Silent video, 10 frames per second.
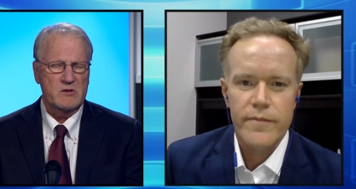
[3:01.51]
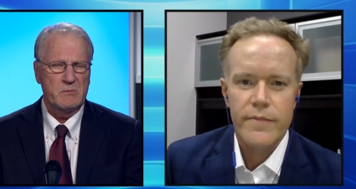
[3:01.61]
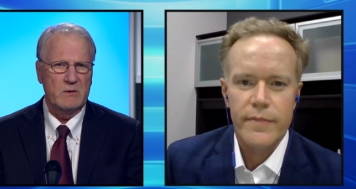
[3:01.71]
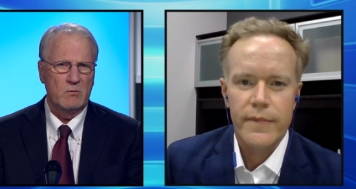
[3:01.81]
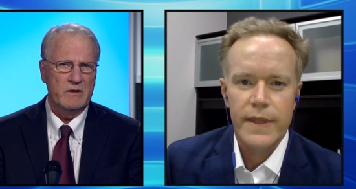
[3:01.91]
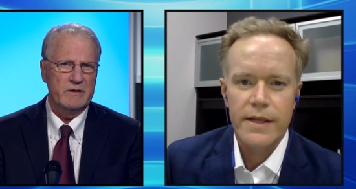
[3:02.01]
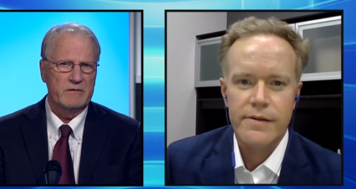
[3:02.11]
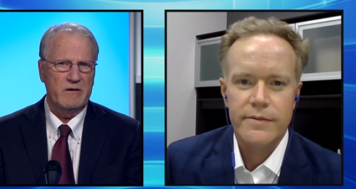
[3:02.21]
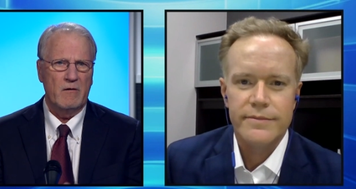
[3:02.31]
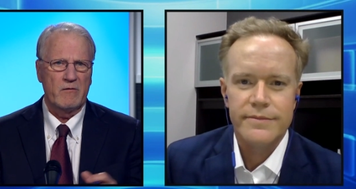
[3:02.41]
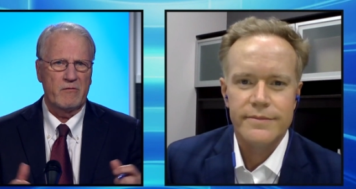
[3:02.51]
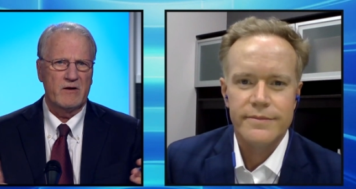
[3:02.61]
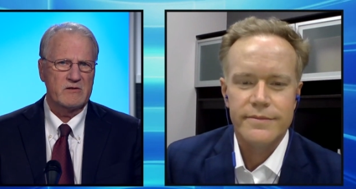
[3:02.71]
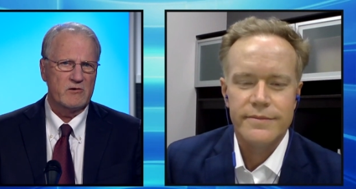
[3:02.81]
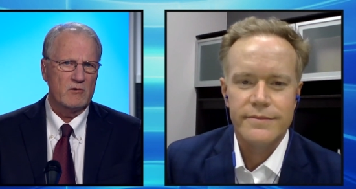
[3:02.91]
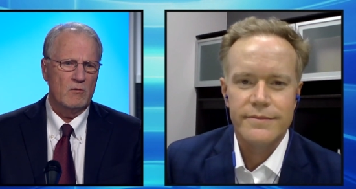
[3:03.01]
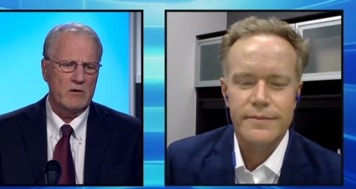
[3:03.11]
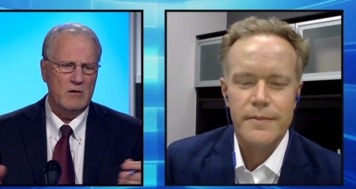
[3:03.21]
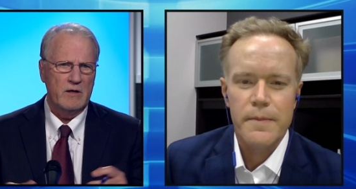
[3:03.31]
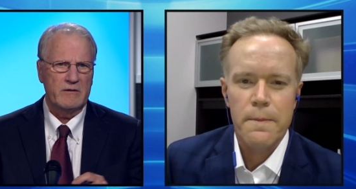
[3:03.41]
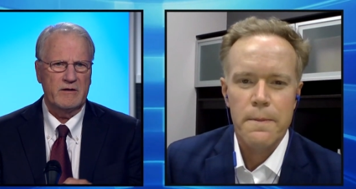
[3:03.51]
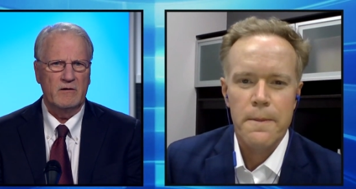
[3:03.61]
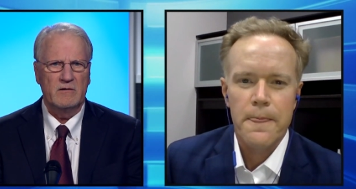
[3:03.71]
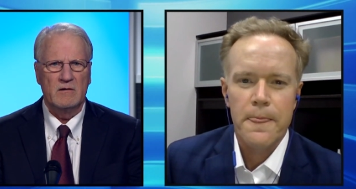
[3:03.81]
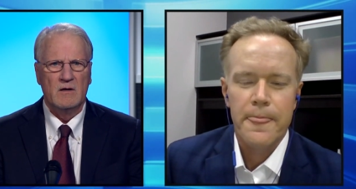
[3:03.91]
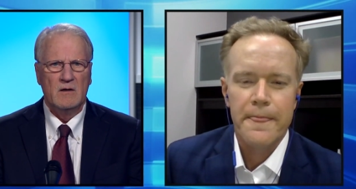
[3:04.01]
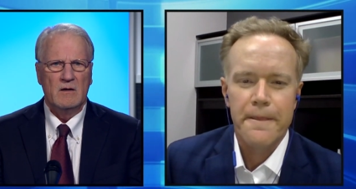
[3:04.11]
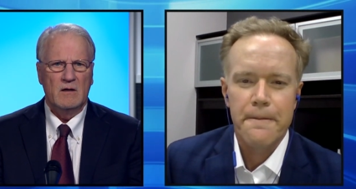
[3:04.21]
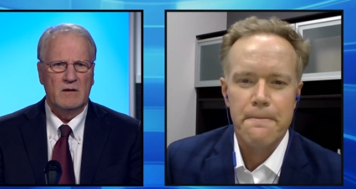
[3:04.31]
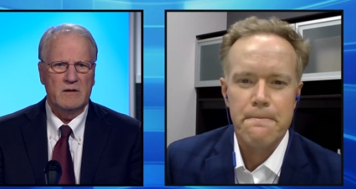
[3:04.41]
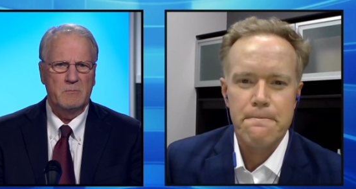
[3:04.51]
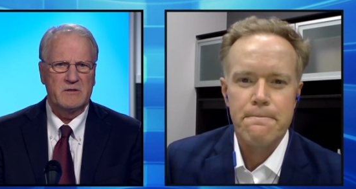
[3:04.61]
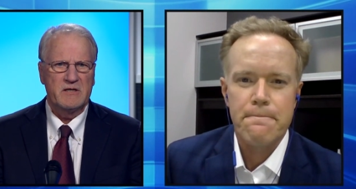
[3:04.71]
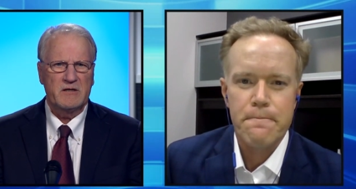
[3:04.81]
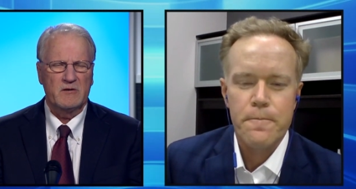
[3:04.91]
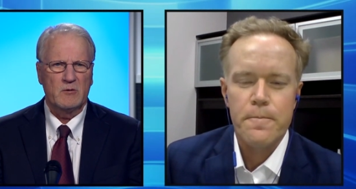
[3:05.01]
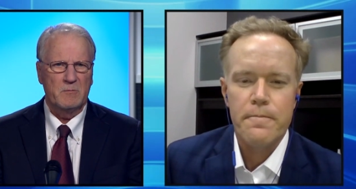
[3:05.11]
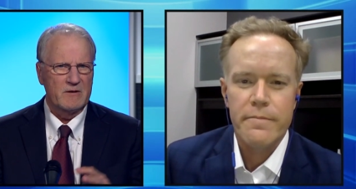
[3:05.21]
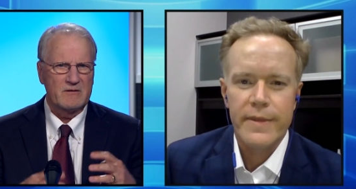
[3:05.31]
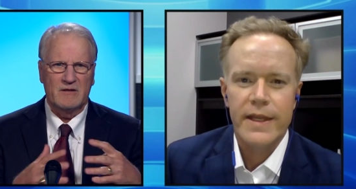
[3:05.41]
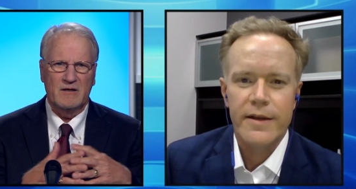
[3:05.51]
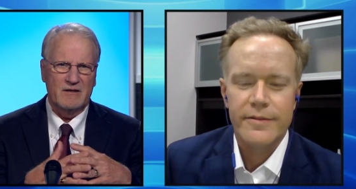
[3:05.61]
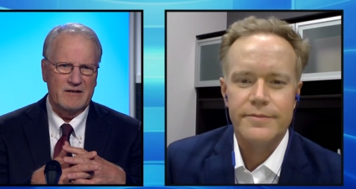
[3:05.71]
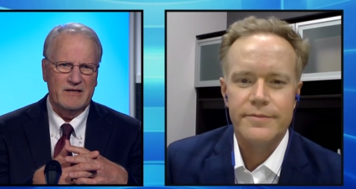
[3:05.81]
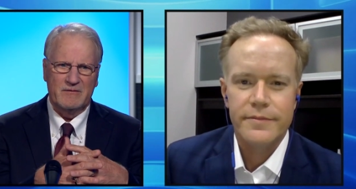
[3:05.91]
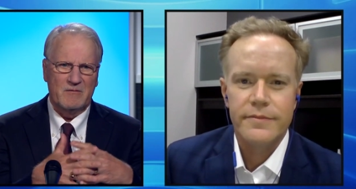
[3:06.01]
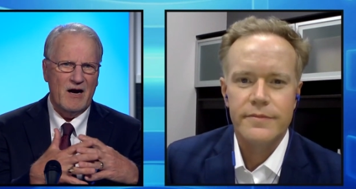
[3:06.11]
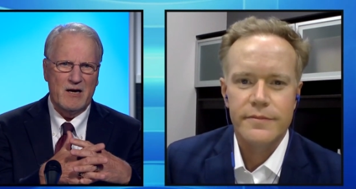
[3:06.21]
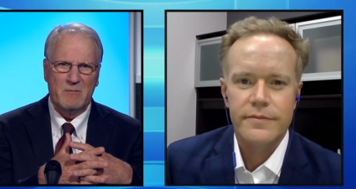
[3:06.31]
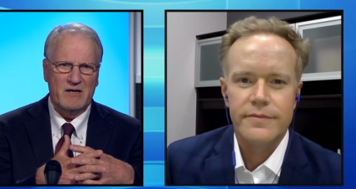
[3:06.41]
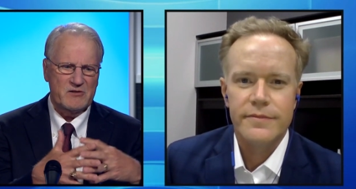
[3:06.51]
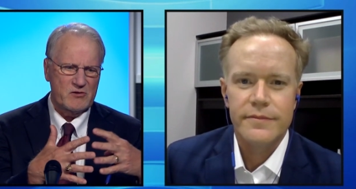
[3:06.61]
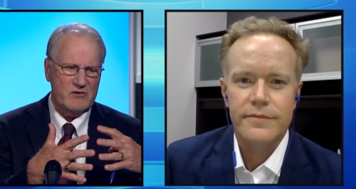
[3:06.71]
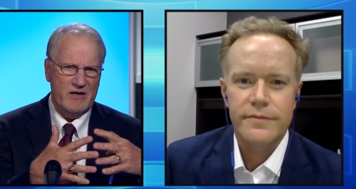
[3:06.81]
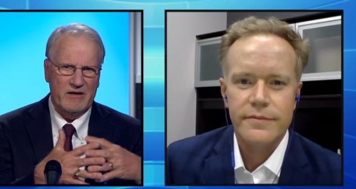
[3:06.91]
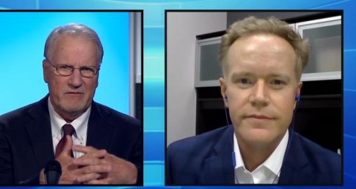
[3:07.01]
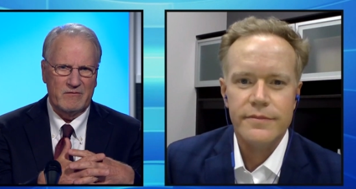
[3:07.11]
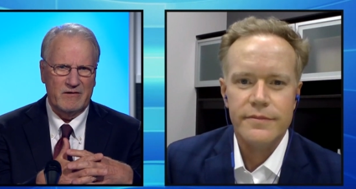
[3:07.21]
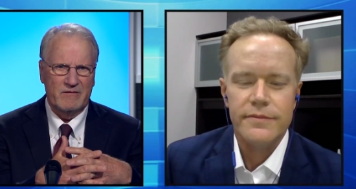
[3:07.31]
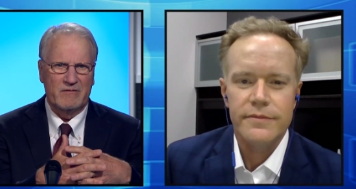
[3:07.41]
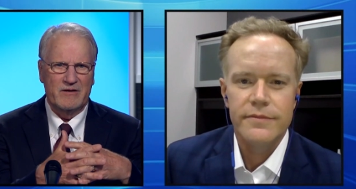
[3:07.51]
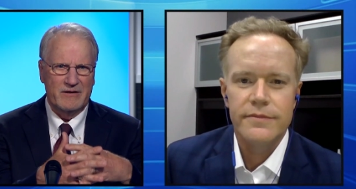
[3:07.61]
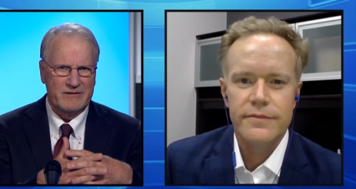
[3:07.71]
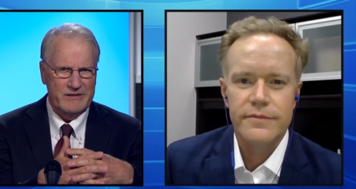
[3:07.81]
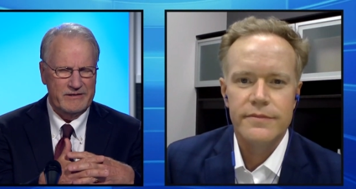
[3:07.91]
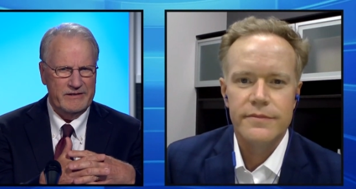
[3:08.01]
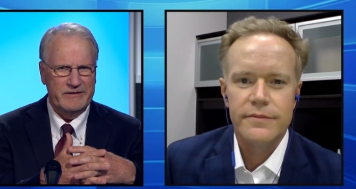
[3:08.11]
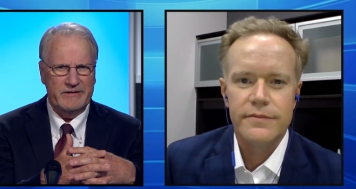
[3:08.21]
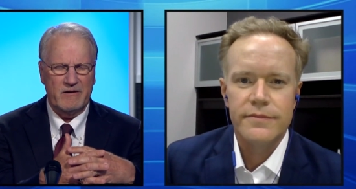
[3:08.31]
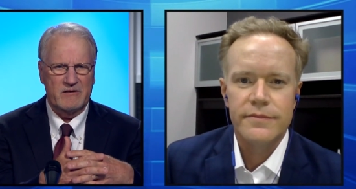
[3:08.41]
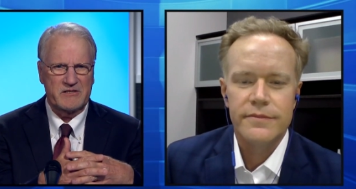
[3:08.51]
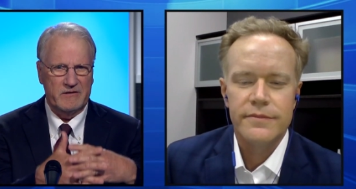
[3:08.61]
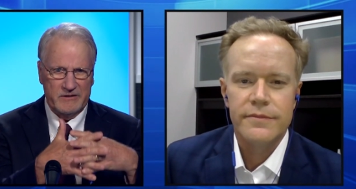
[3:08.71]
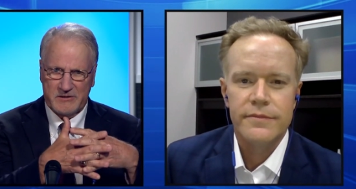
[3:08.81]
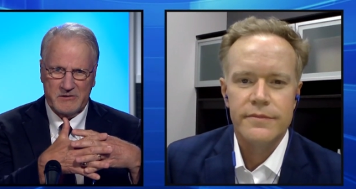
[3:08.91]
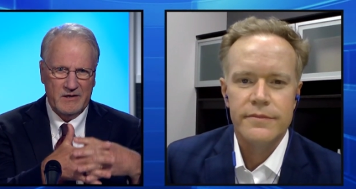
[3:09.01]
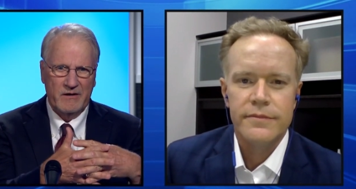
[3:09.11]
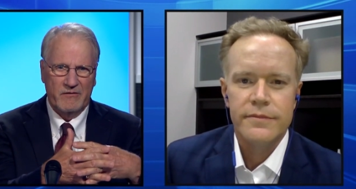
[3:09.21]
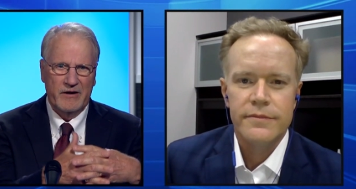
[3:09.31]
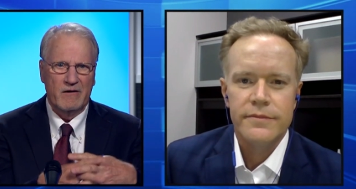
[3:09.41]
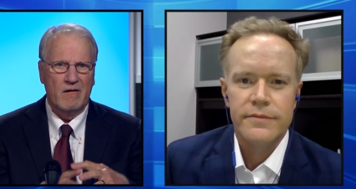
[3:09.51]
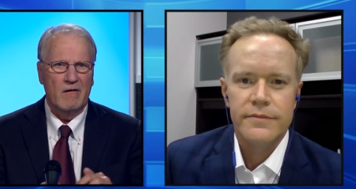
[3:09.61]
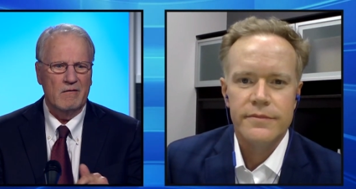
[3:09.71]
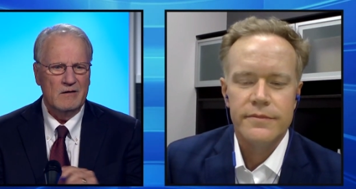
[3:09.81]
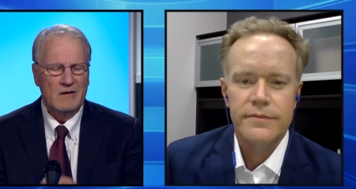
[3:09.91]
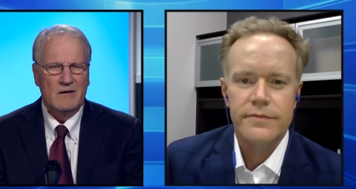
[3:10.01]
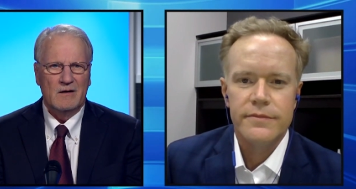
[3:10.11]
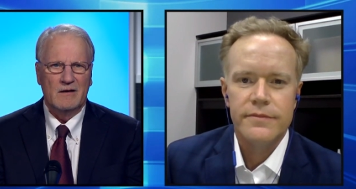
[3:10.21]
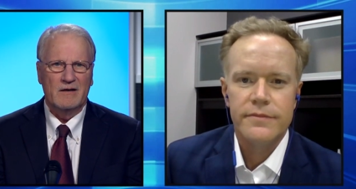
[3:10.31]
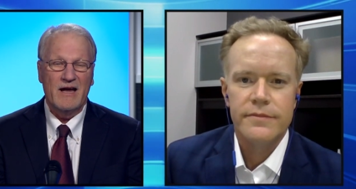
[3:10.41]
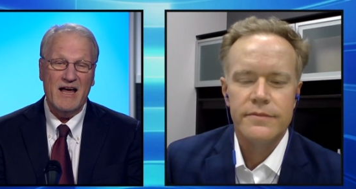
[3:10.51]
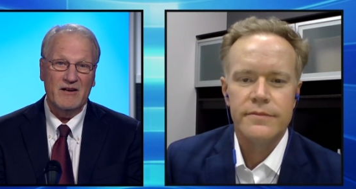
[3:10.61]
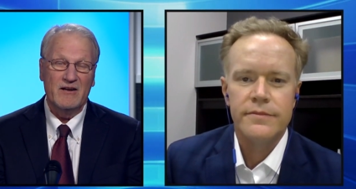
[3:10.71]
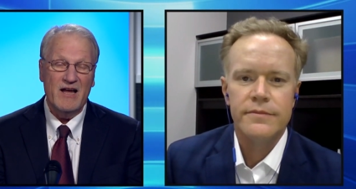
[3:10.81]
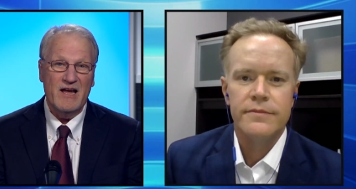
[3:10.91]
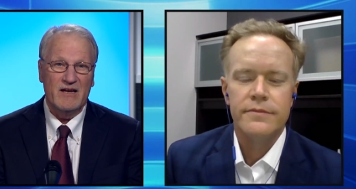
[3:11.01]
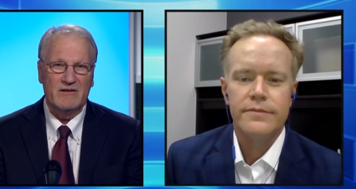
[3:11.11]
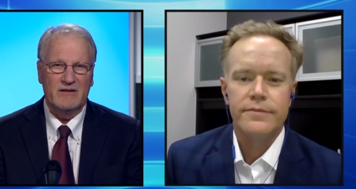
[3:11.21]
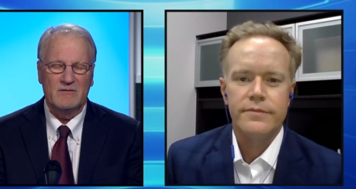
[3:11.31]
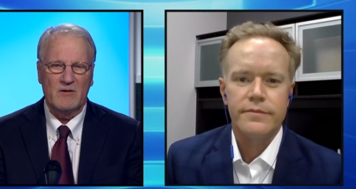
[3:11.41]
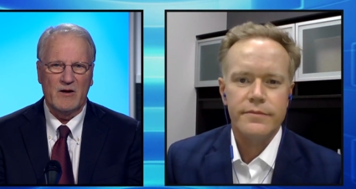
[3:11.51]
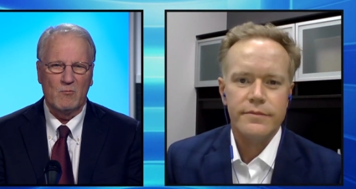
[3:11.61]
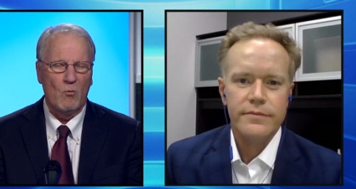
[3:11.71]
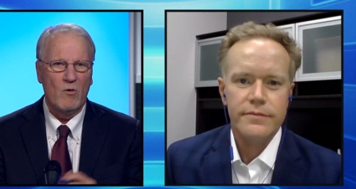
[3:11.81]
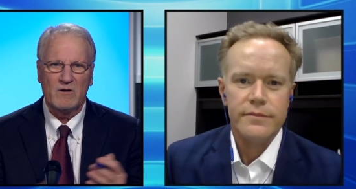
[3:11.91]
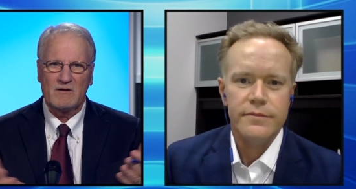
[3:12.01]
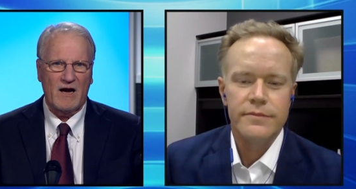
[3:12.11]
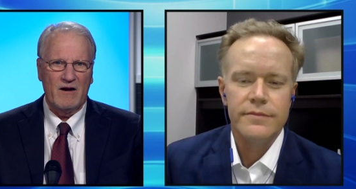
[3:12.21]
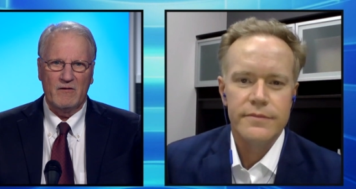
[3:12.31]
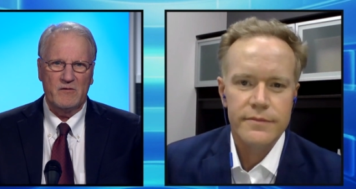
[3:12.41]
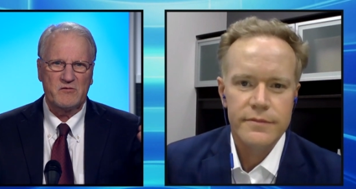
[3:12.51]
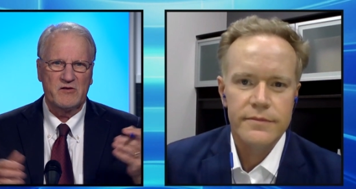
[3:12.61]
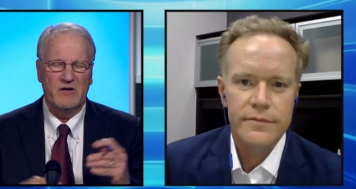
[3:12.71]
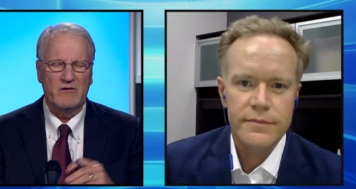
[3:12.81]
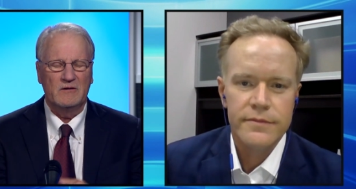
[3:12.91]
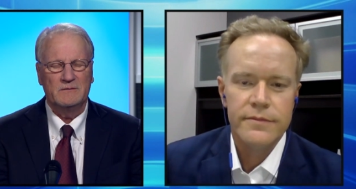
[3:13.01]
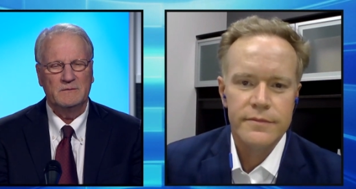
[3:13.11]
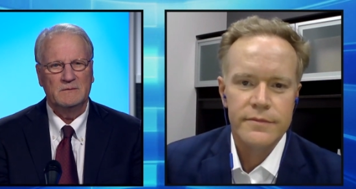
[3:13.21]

Speaker 1: Speedway and all the things that are going on out there uh, in particular. But uh, again, IMS and the NTT IndyCar Series, they are hand in hand, and, and one kind of lifts the other